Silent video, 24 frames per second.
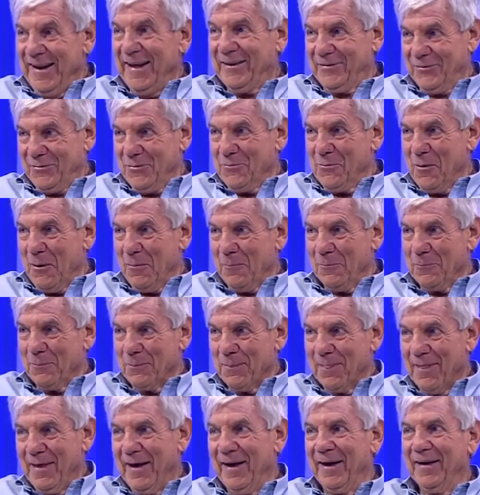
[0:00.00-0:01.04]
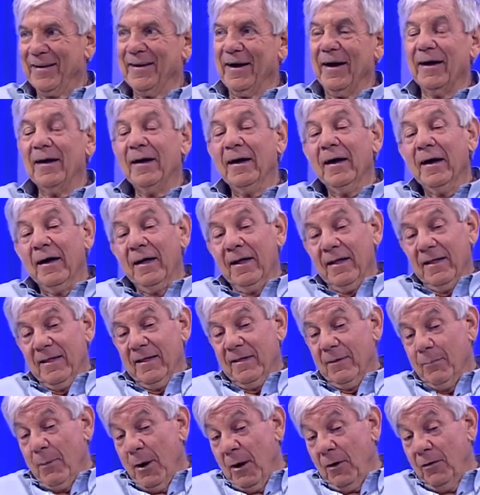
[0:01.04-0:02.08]
Next to mom. Absolutely. Okay.
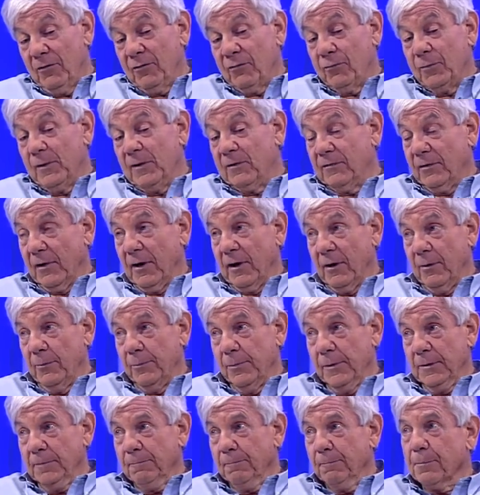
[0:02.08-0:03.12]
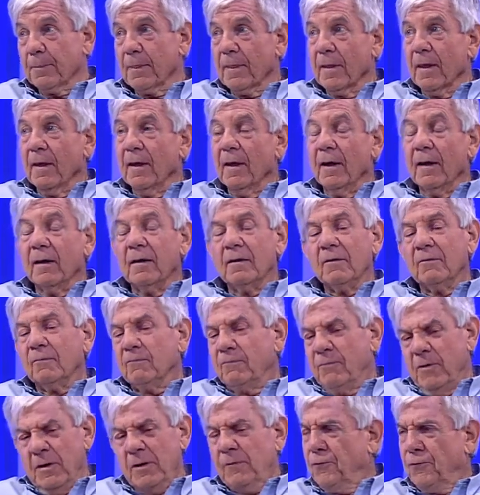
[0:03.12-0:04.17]
The bowler's feet are open.
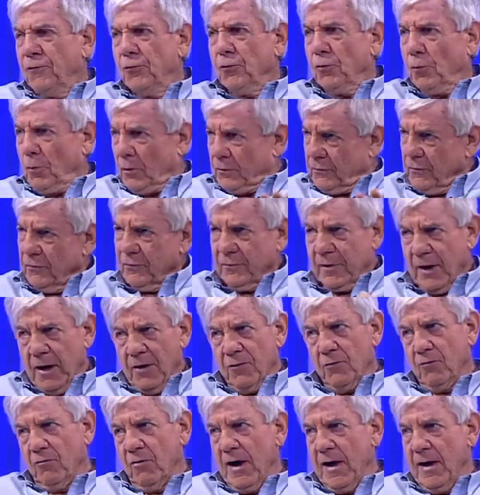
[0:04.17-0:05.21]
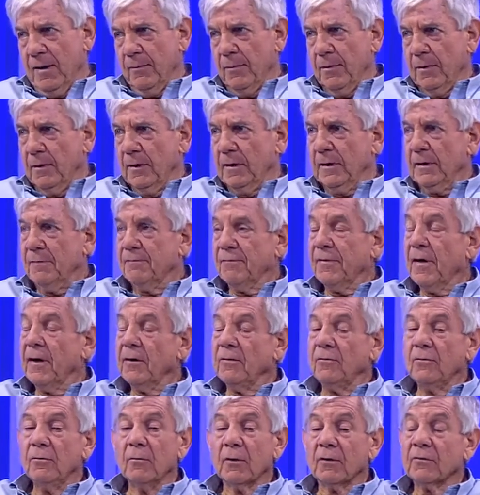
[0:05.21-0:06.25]
Very few will just go and grab. And if
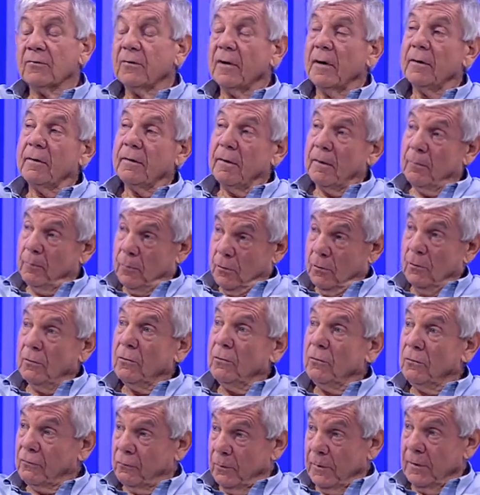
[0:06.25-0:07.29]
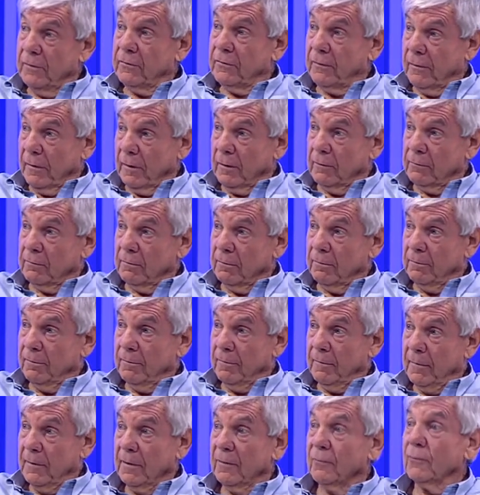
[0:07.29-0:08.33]
they do, I say to them, whose sweets are those?
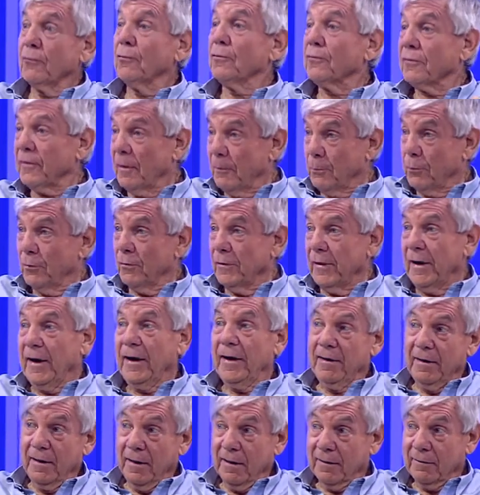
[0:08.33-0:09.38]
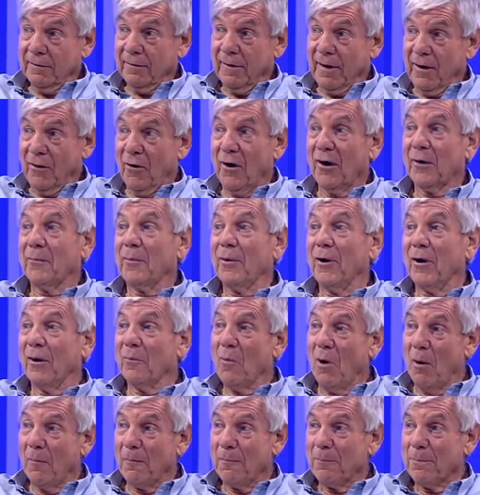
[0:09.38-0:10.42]
Yeah. And of course, they pull their hand out, they hide
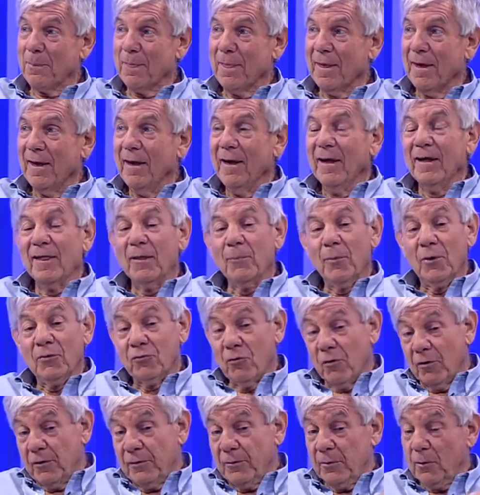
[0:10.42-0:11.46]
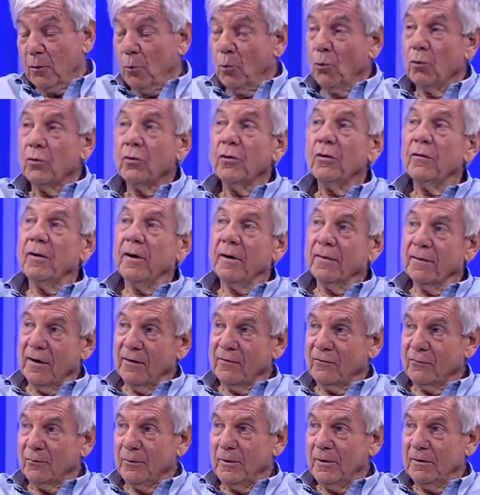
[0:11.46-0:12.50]
behind mom. The majority will walk around
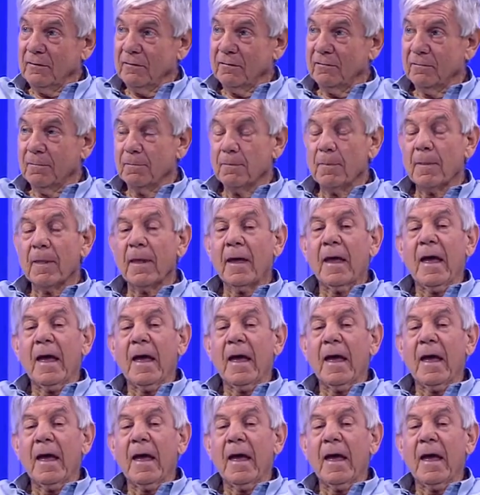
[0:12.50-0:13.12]
those sweets.